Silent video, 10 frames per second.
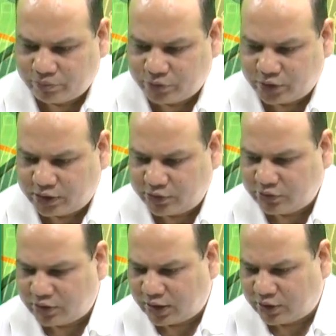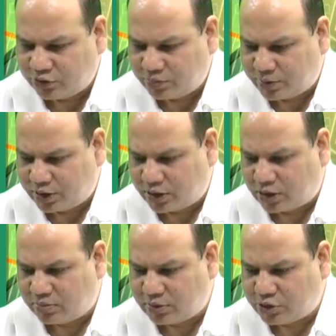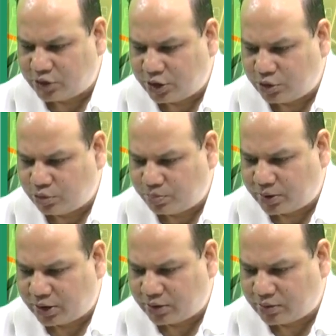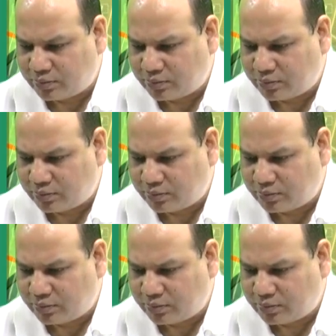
that is cash paid. How much did you pay?